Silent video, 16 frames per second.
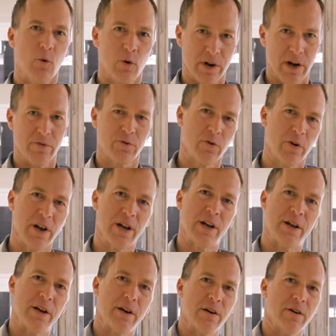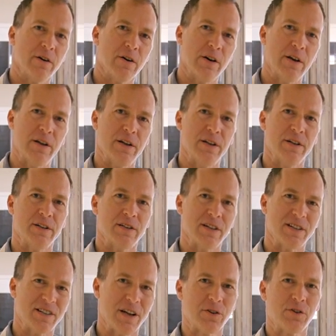What I've created here is
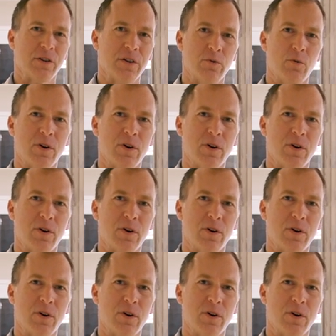essentially